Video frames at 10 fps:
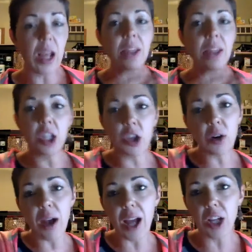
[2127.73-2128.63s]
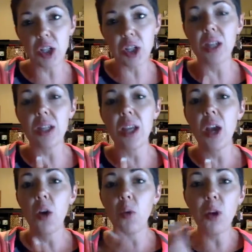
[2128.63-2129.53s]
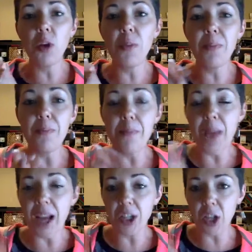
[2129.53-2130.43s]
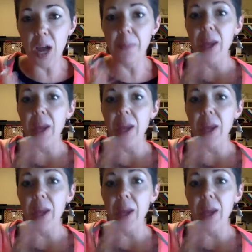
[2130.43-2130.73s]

then your actions will match up,